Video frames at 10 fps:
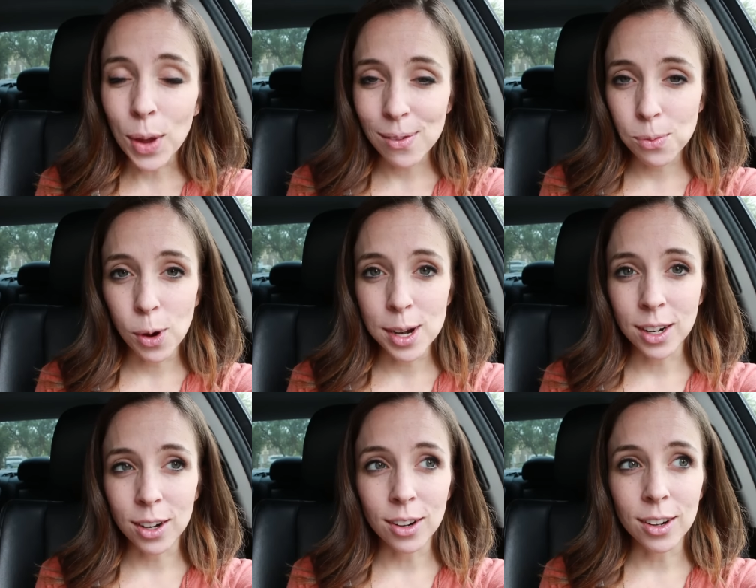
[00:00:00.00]
though we have a boy and
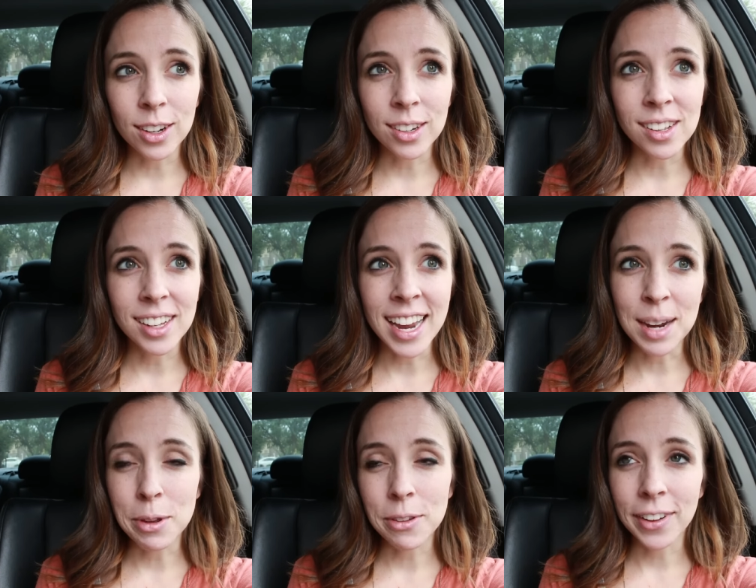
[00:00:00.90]
a girl, and
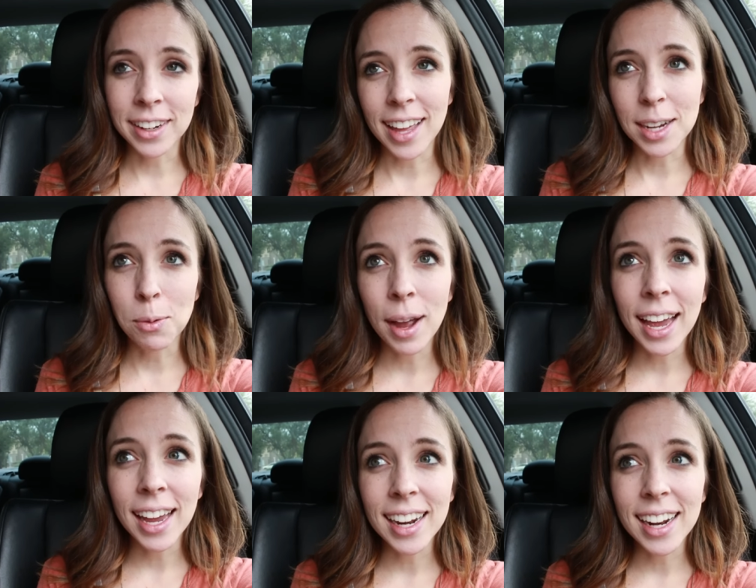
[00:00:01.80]
it'd be fun to like
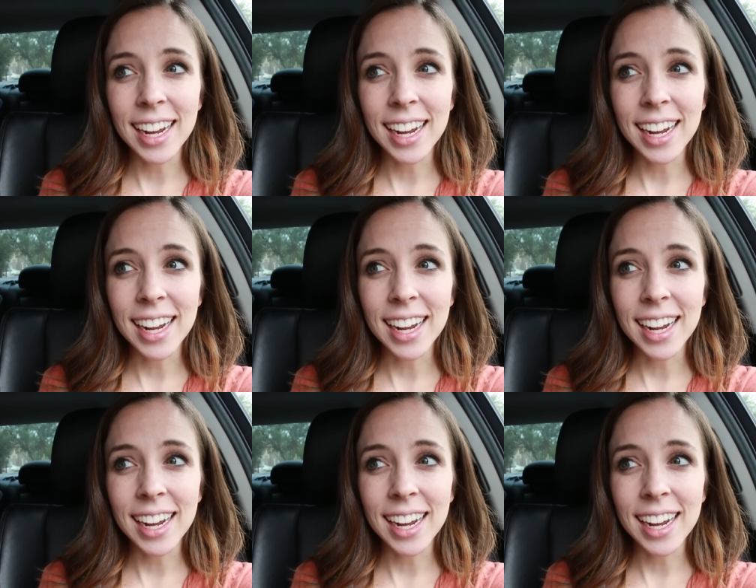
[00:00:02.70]
wait,